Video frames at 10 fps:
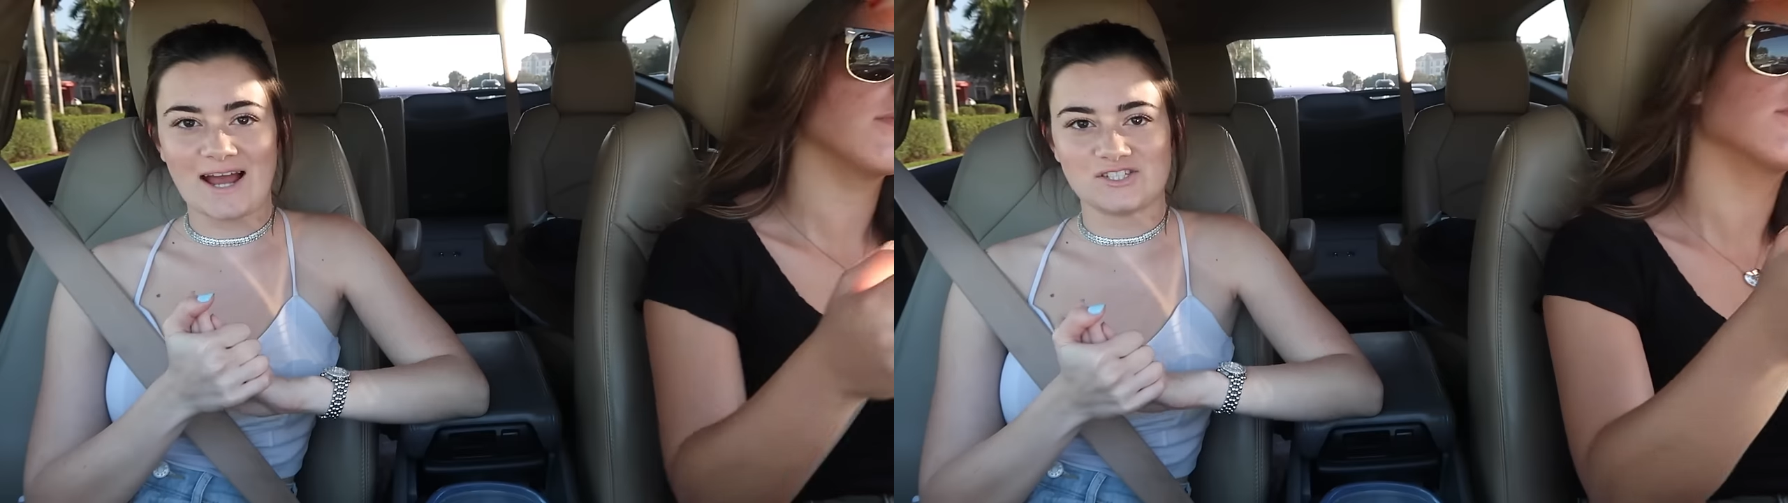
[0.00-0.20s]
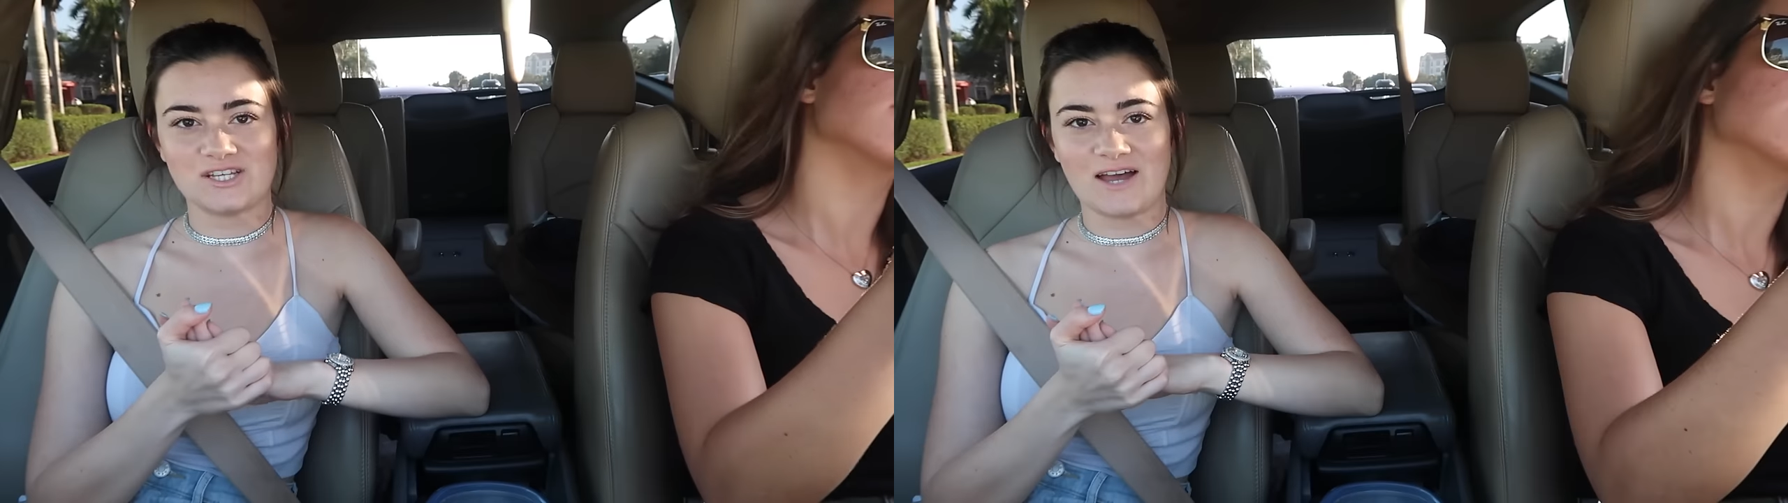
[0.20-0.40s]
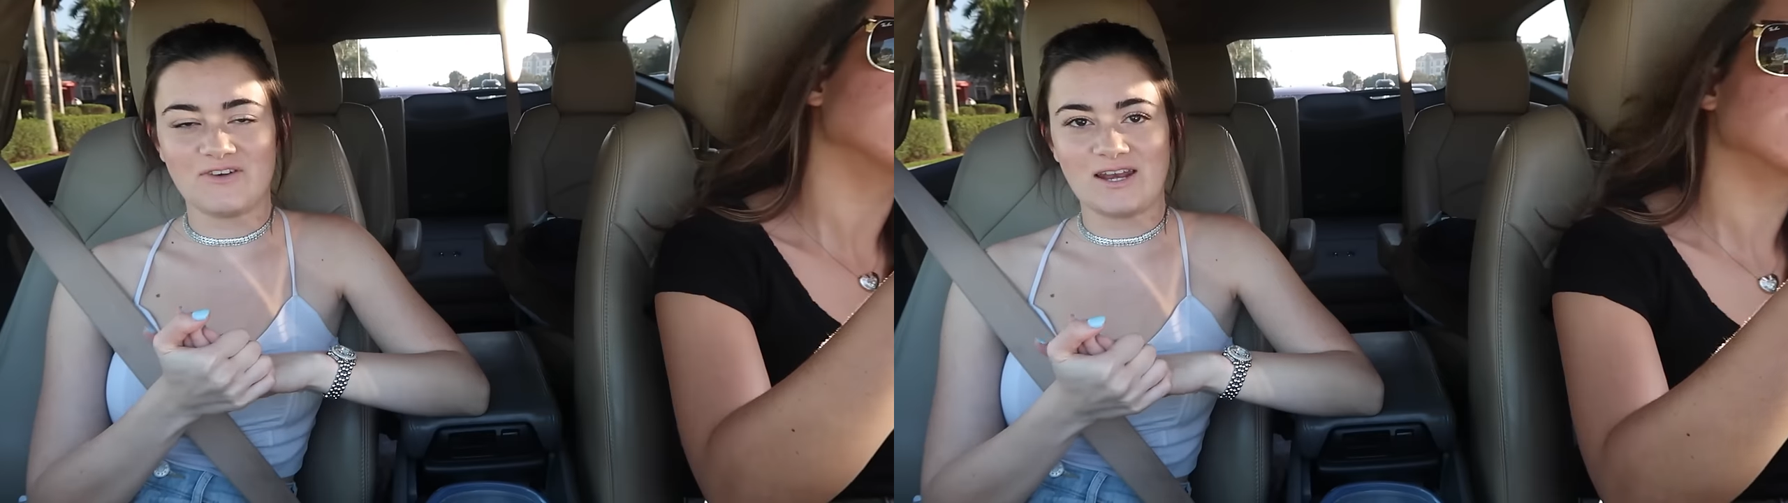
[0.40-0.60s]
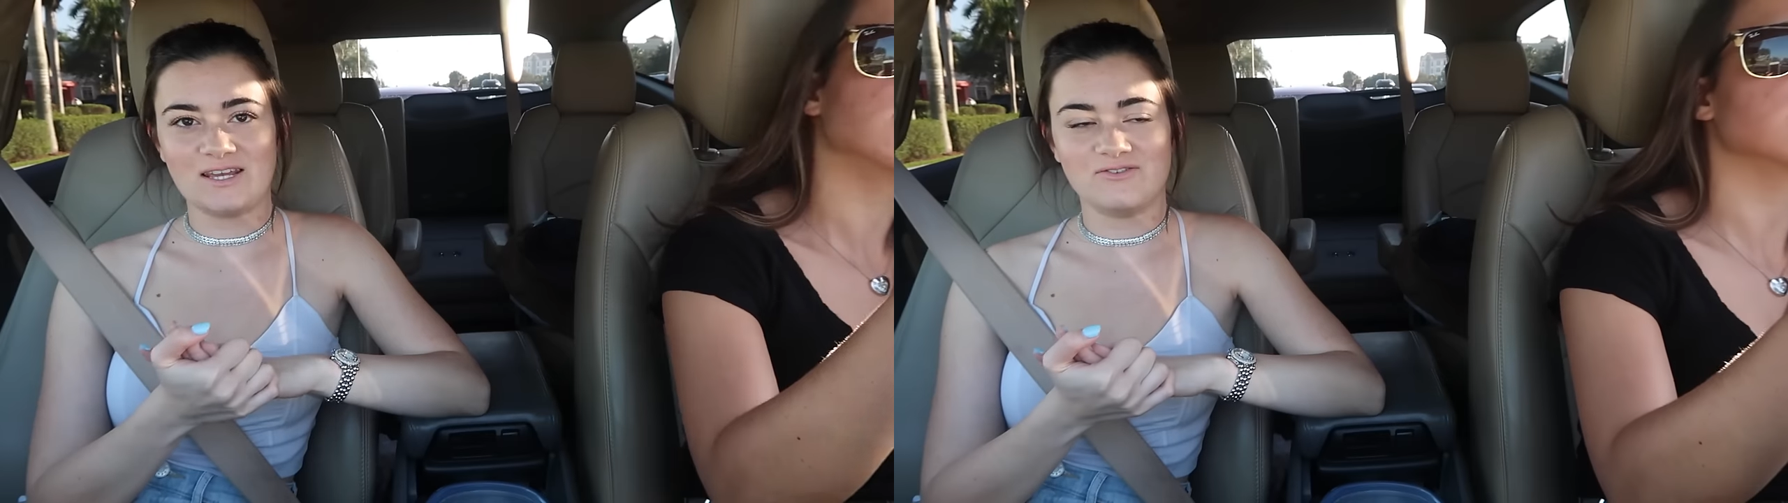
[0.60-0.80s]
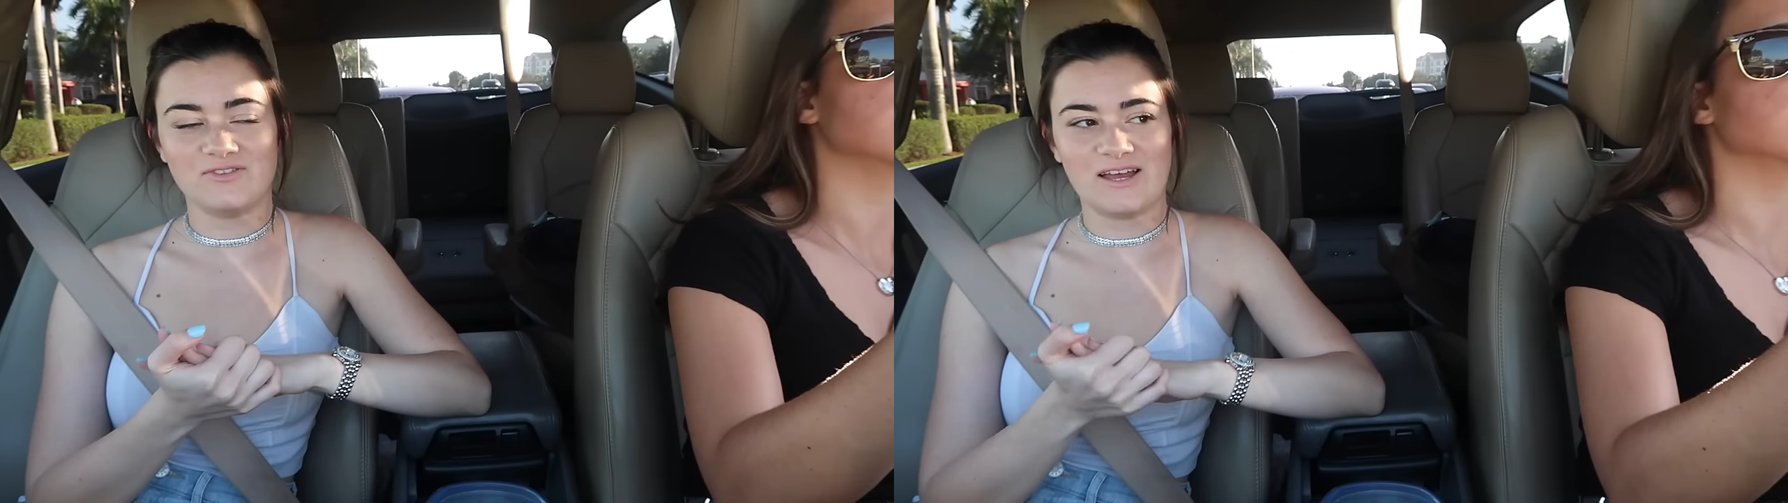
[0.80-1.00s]
actually have
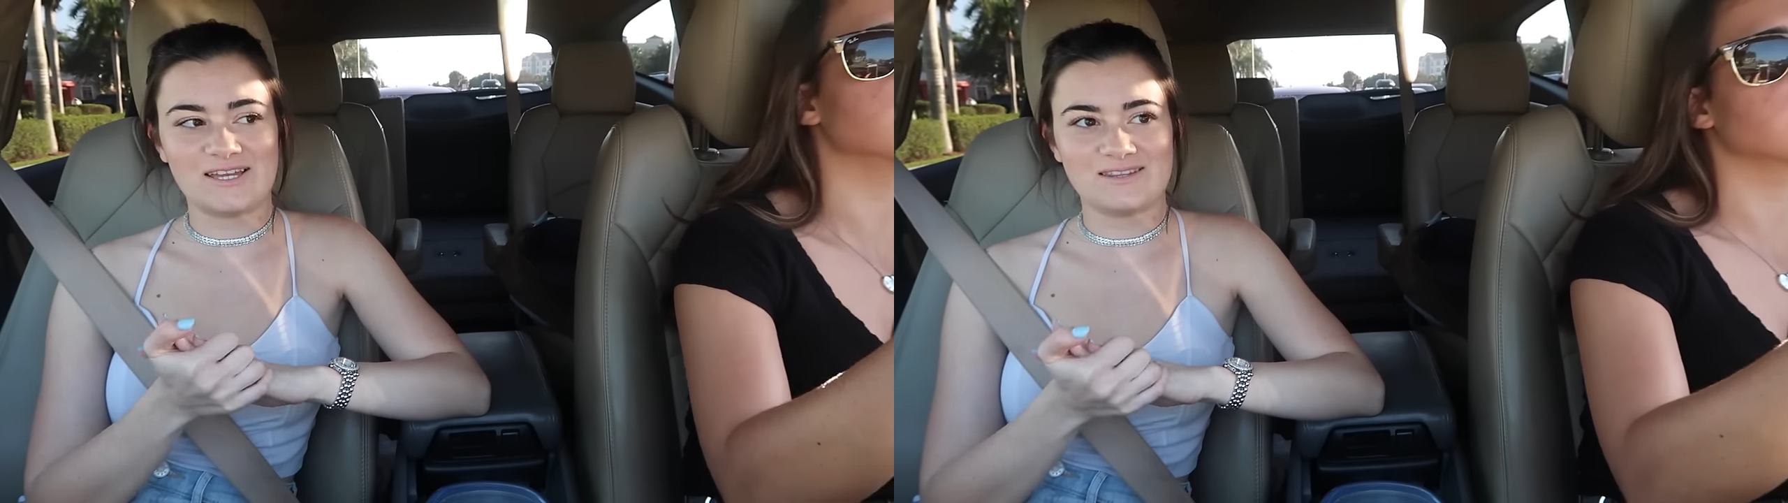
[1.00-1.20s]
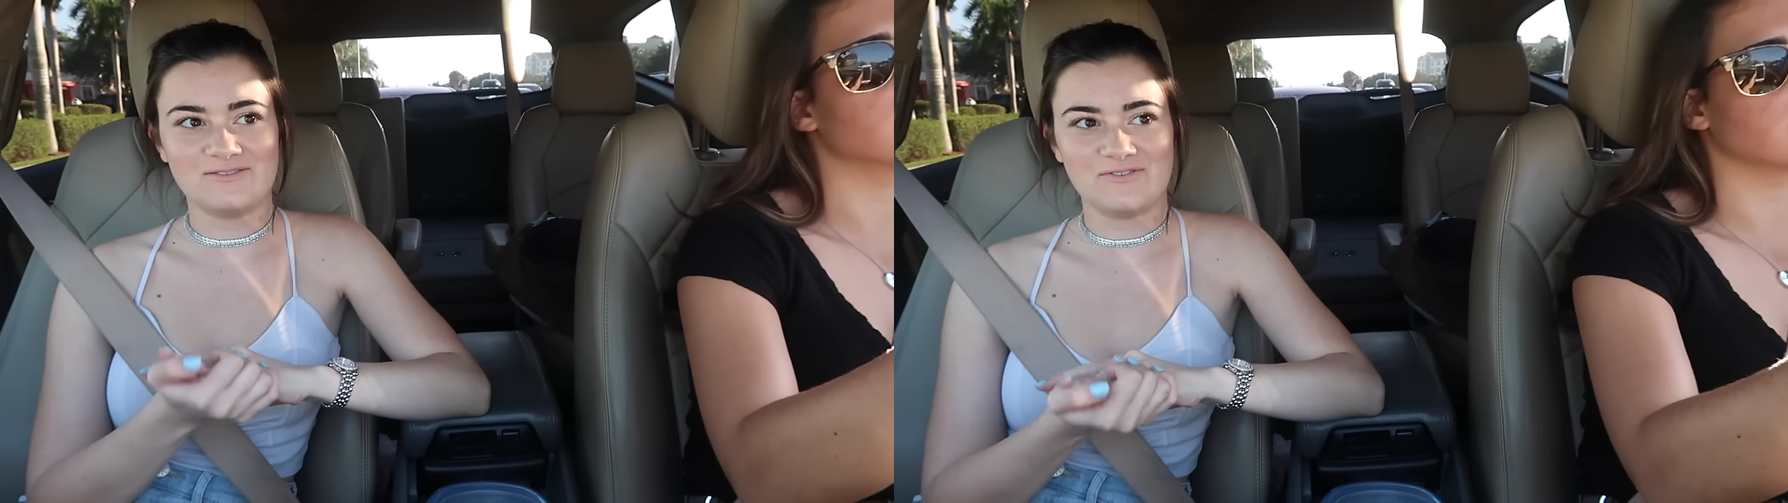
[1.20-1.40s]
any of like